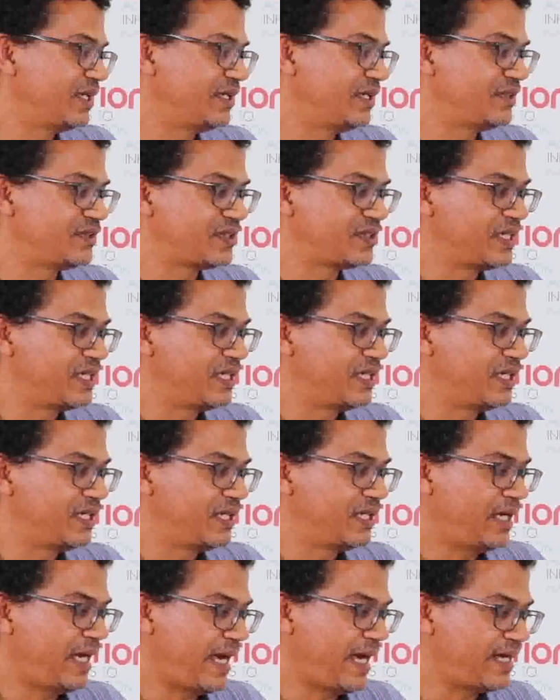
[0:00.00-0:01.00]
is,
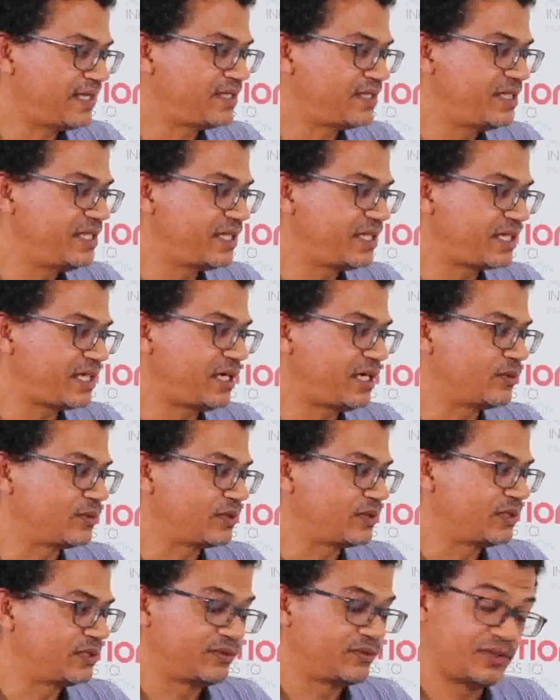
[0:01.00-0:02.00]
has the
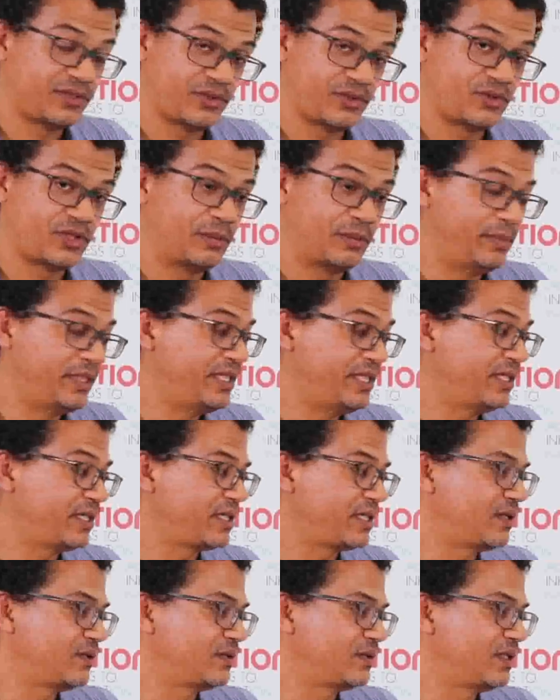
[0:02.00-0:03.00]
account, the social
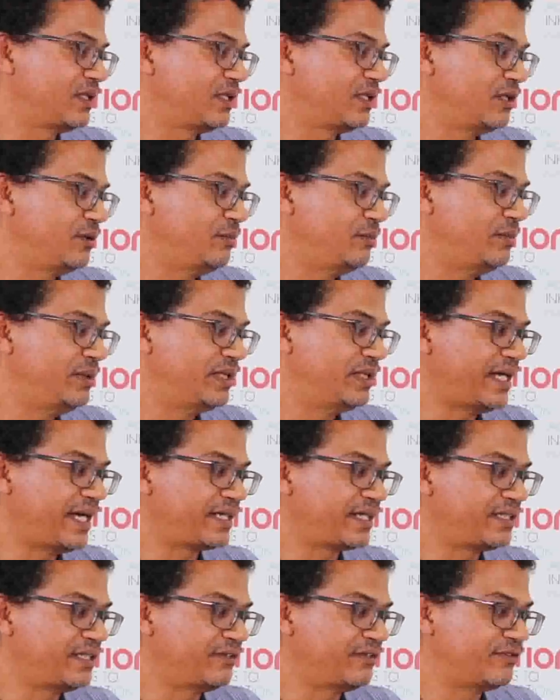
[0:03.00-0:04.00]
media account, been
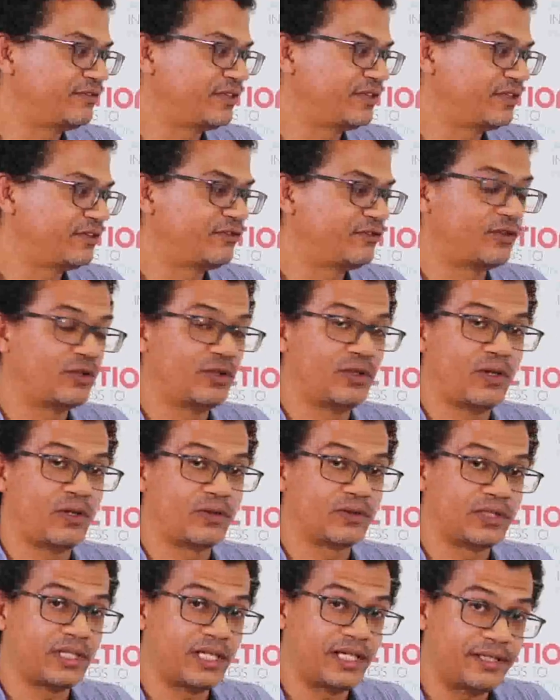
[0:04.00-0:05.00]
active for a
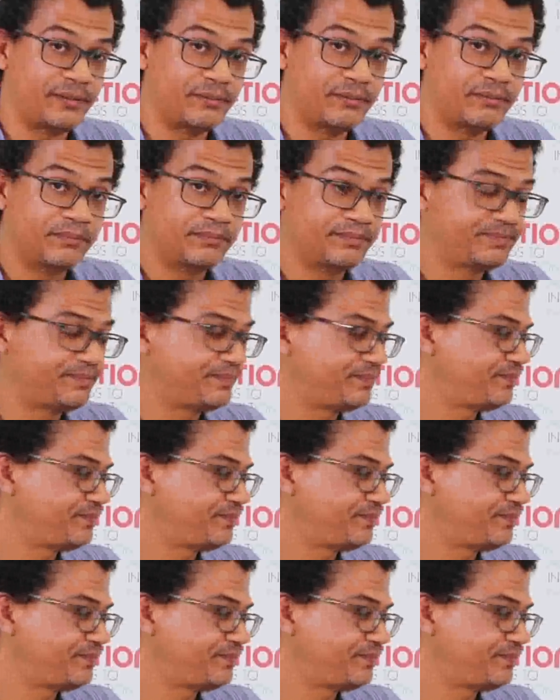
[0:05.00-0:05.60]
long time?